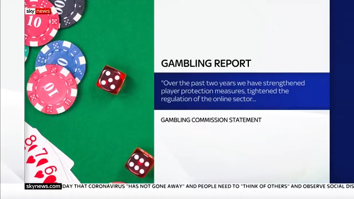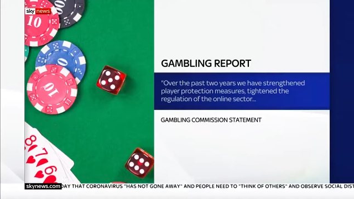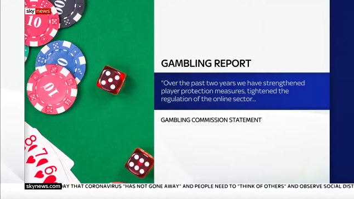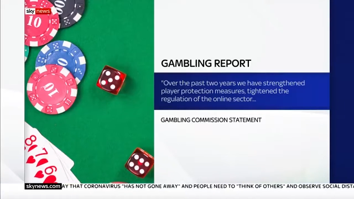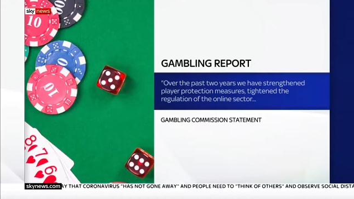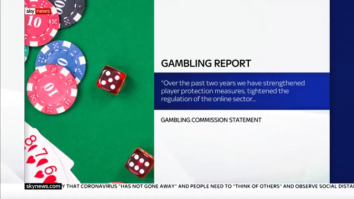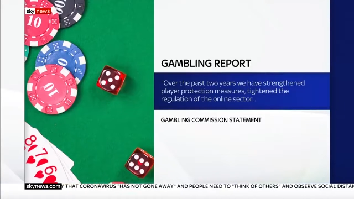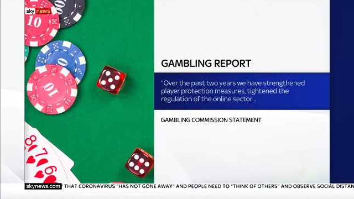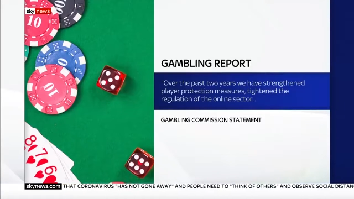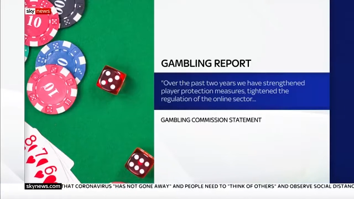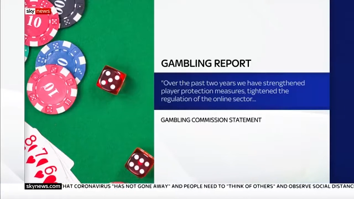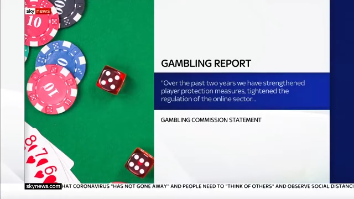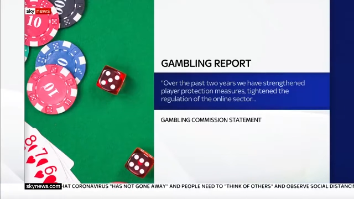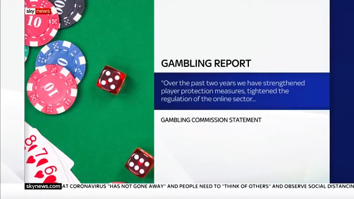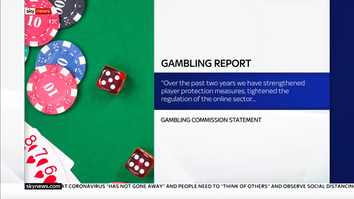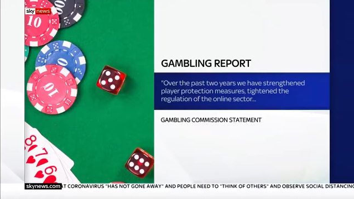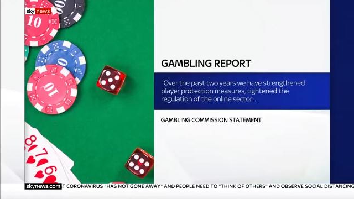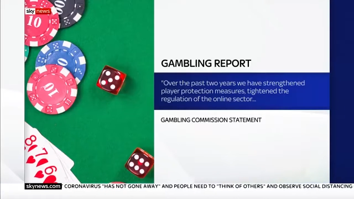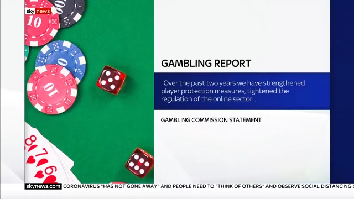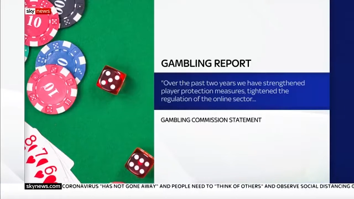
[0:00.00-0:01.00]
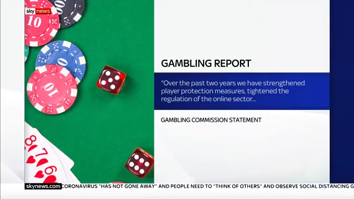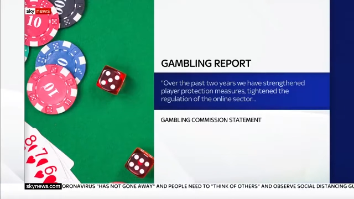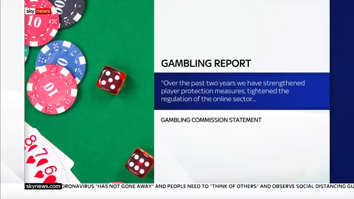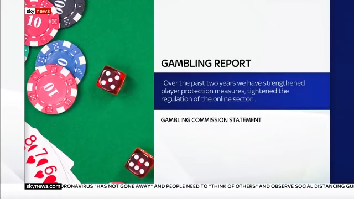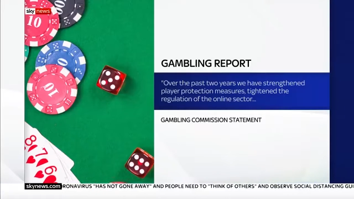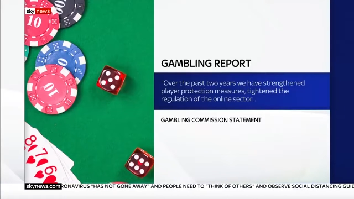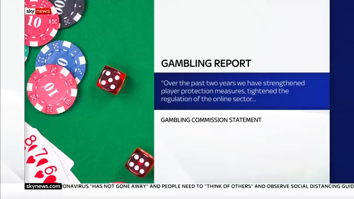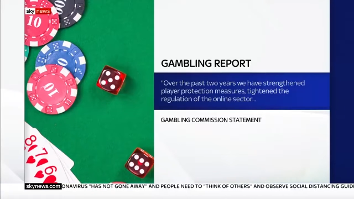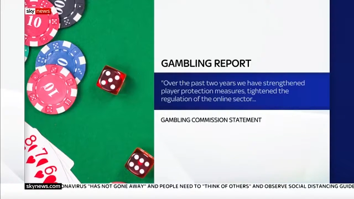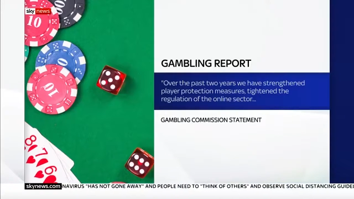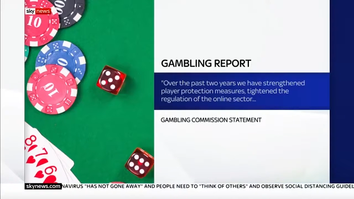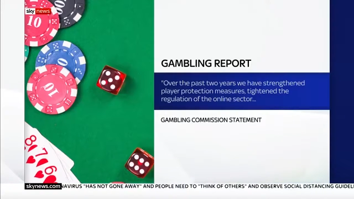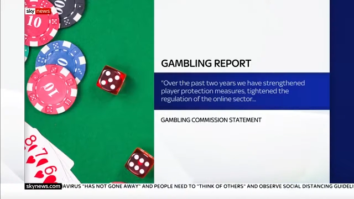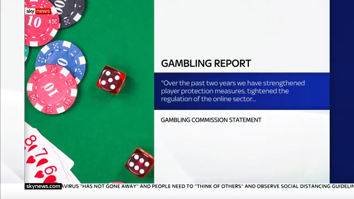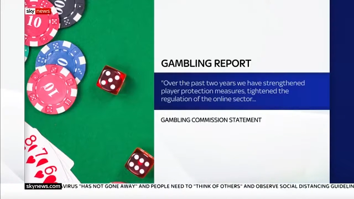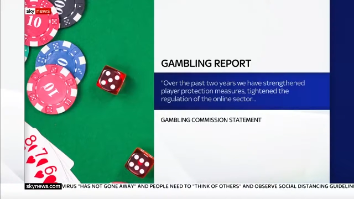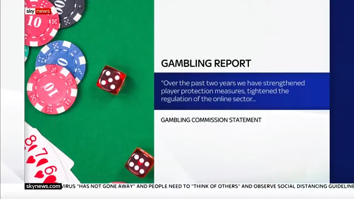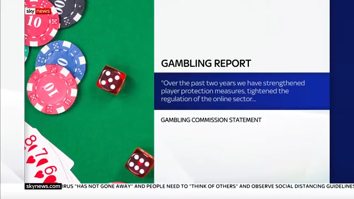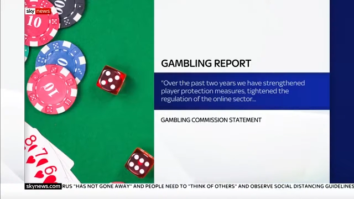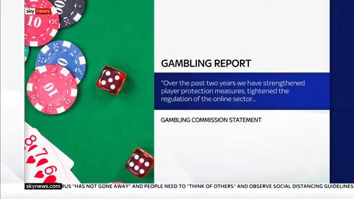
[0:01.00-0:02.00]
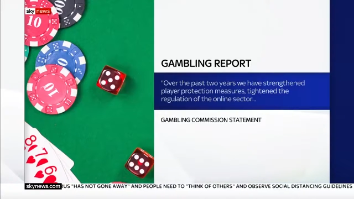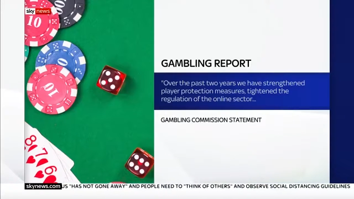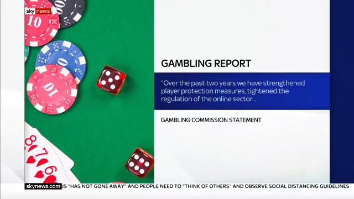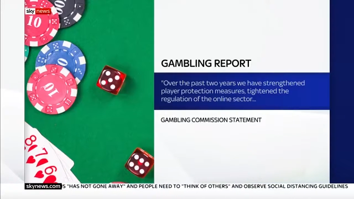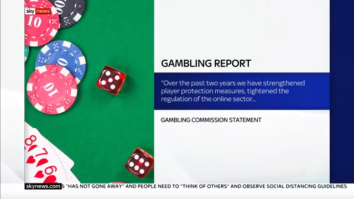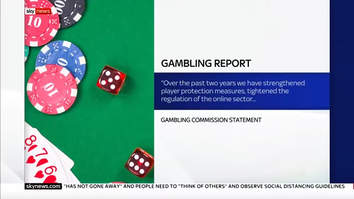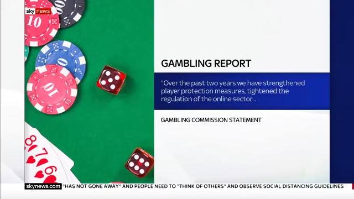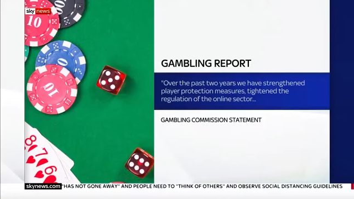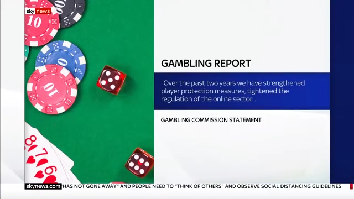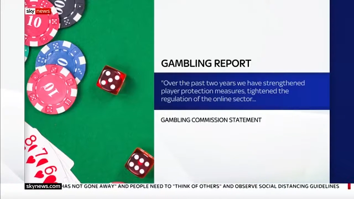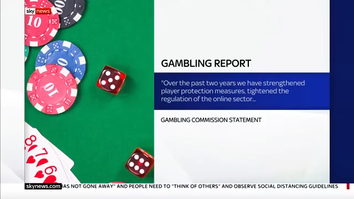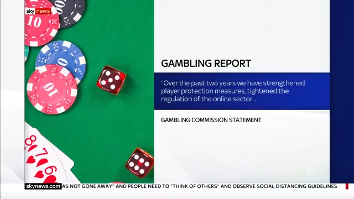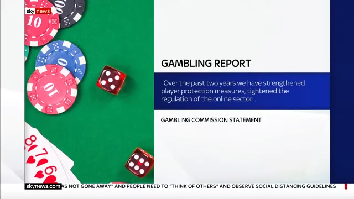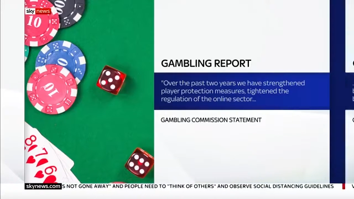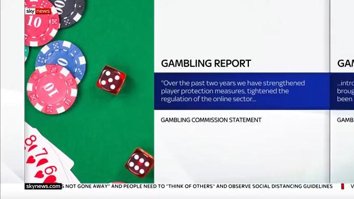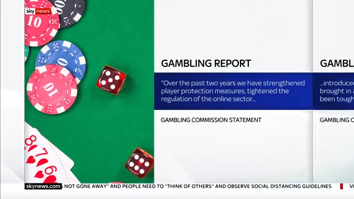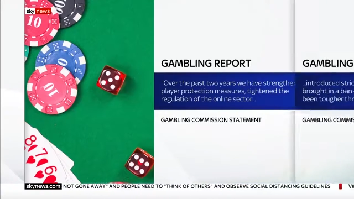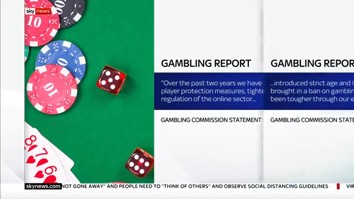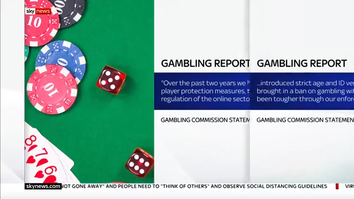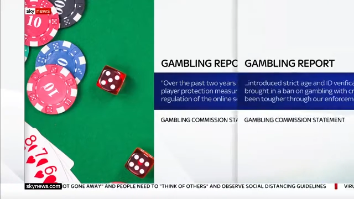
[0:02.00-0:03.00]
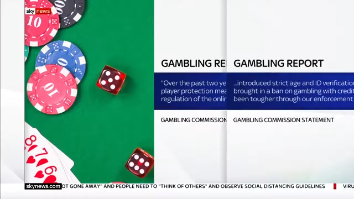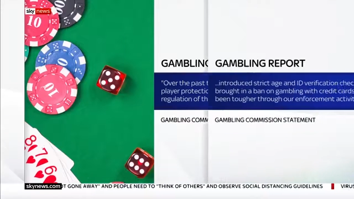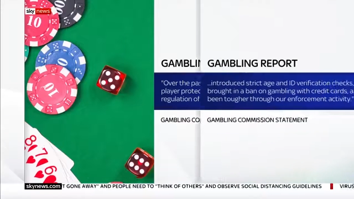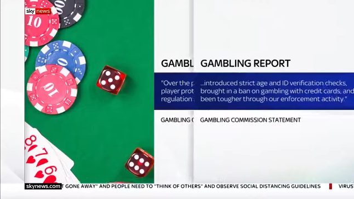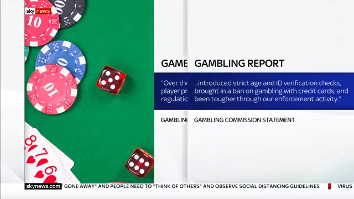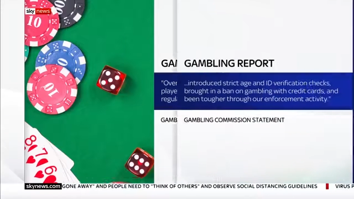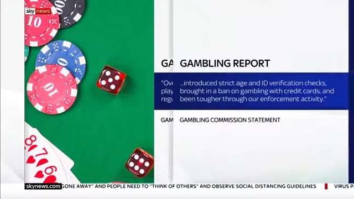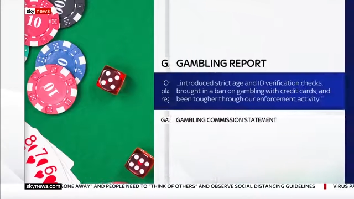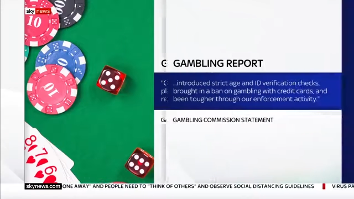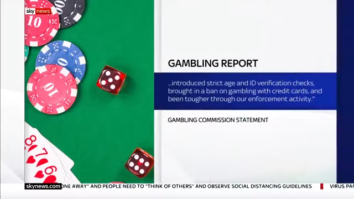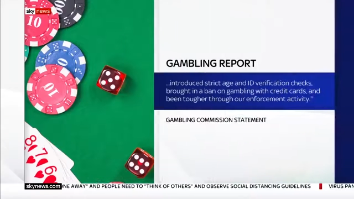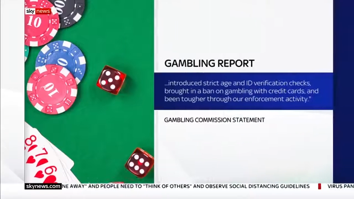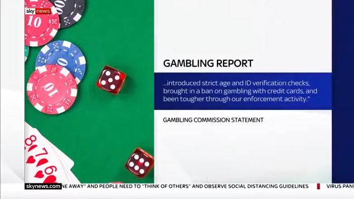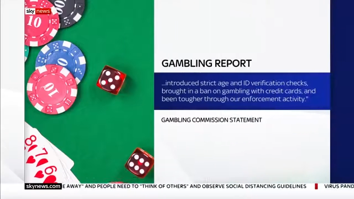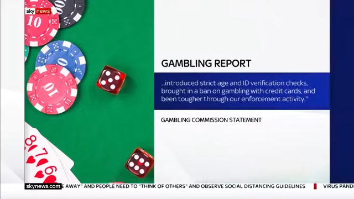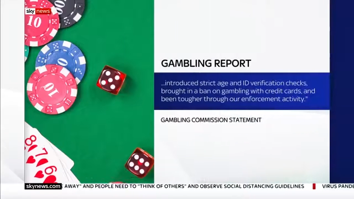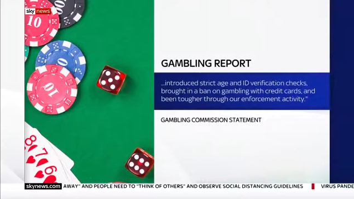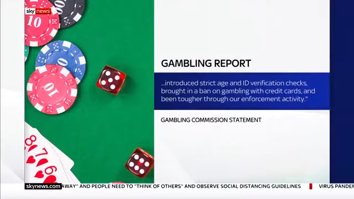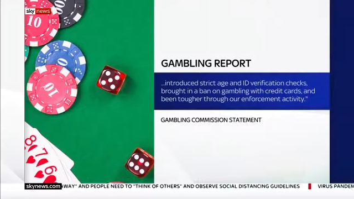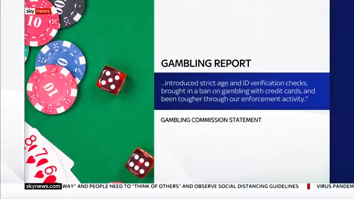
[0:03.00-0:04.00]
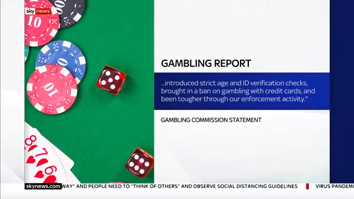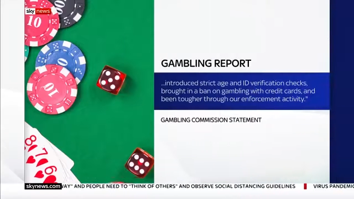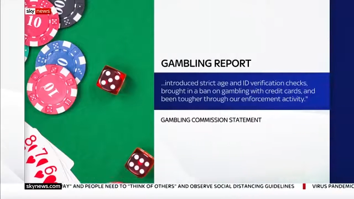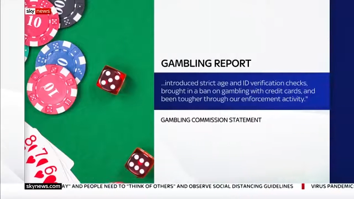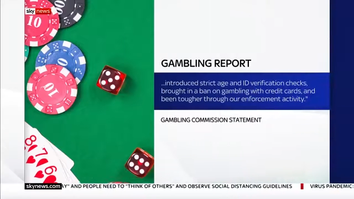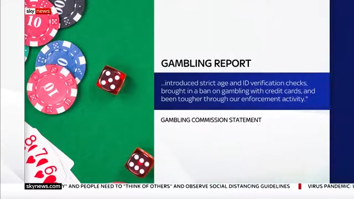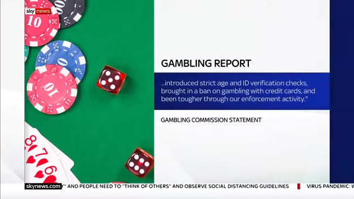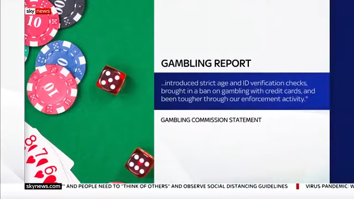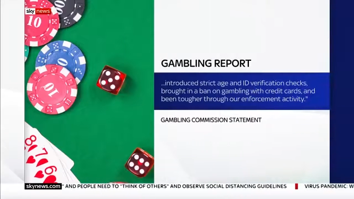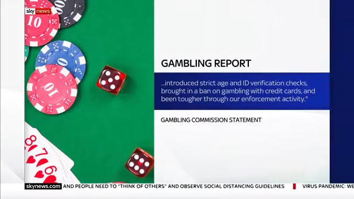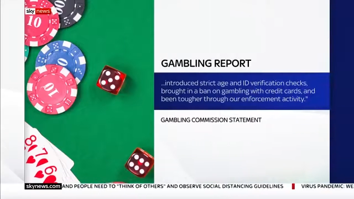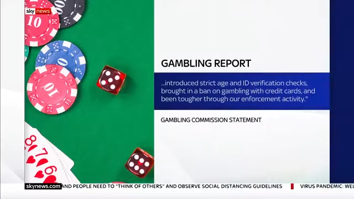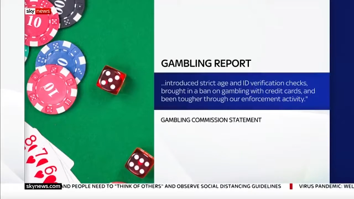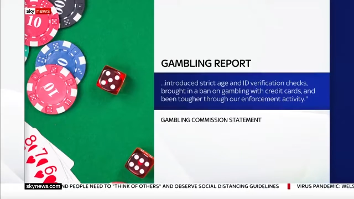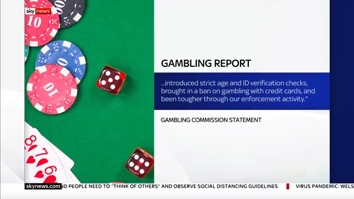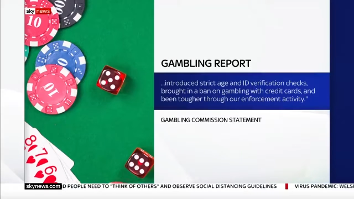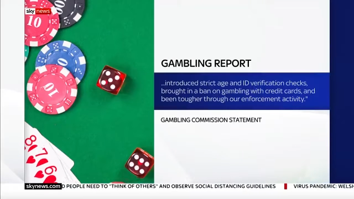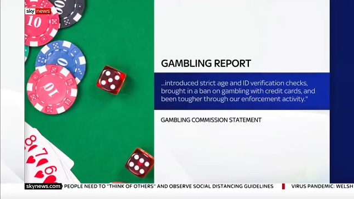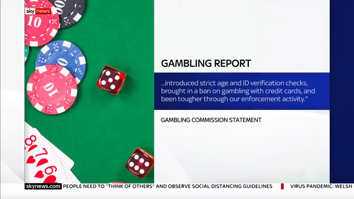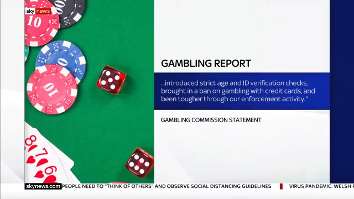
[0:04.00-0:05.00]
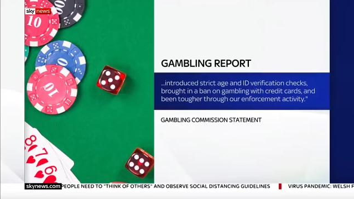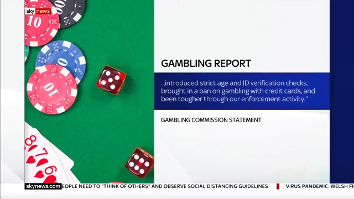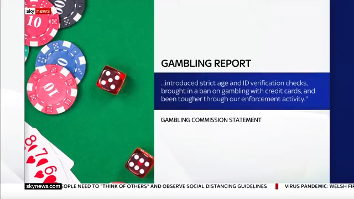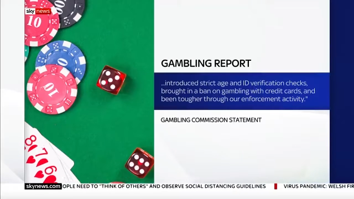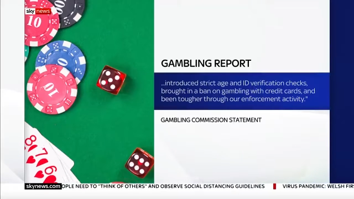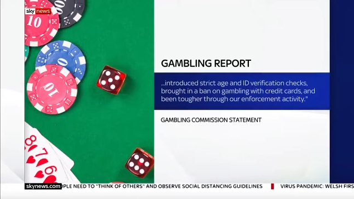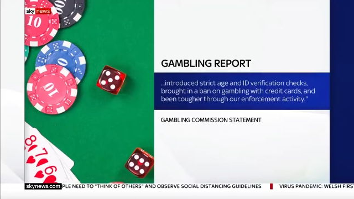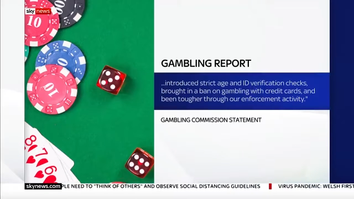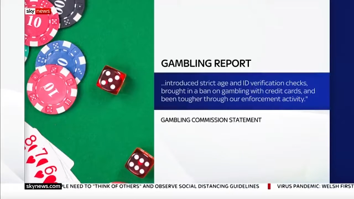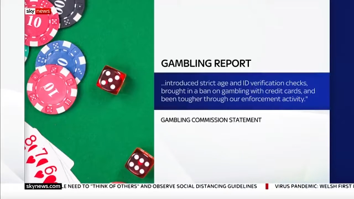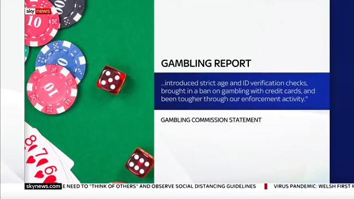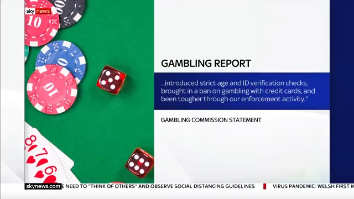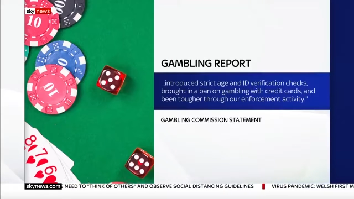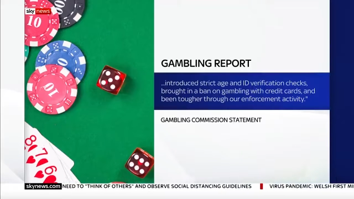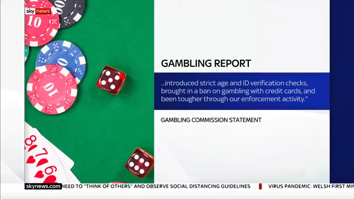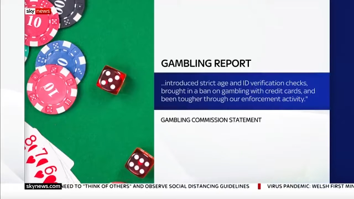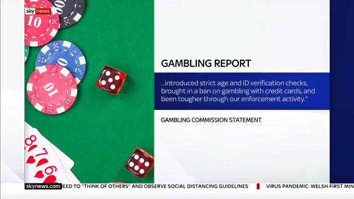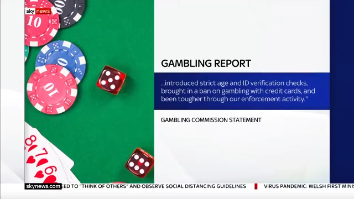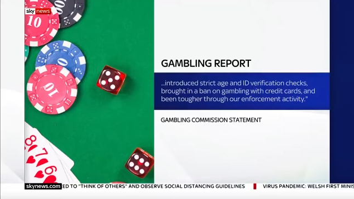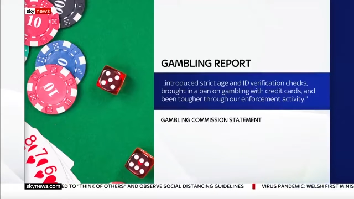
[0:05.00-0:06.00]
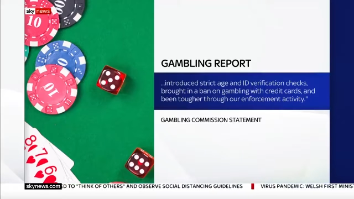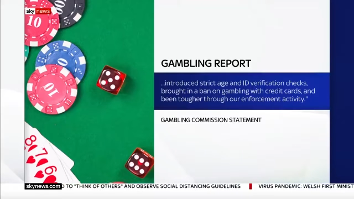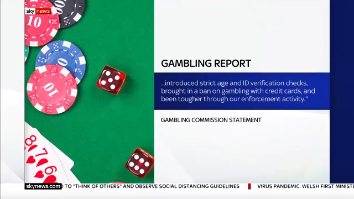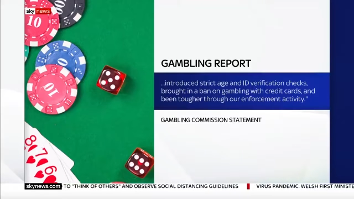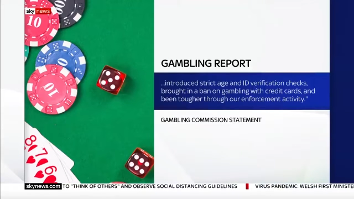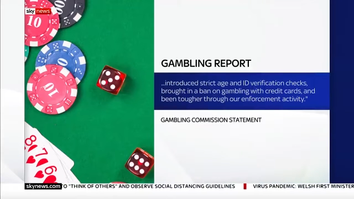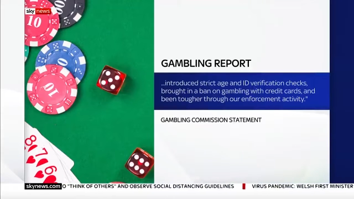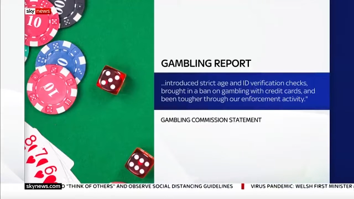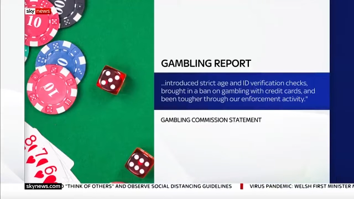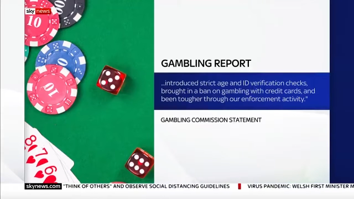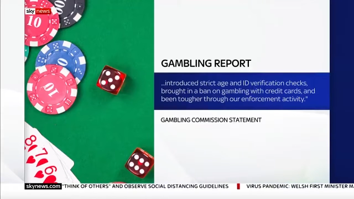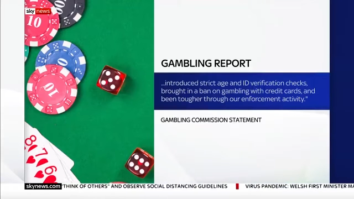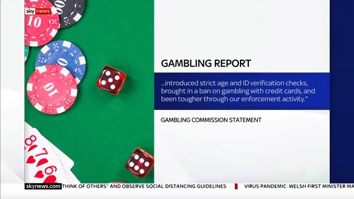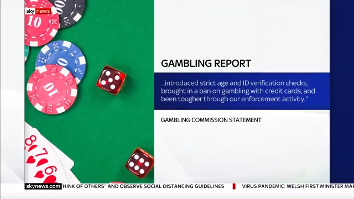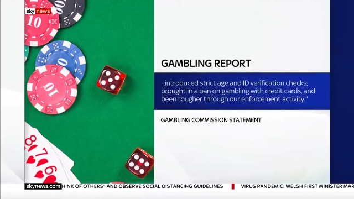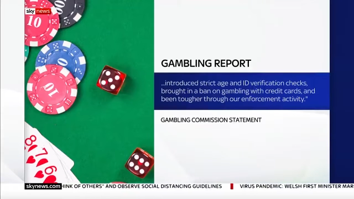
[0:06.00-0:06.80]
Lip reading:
No face is visible, so there are no lips to read.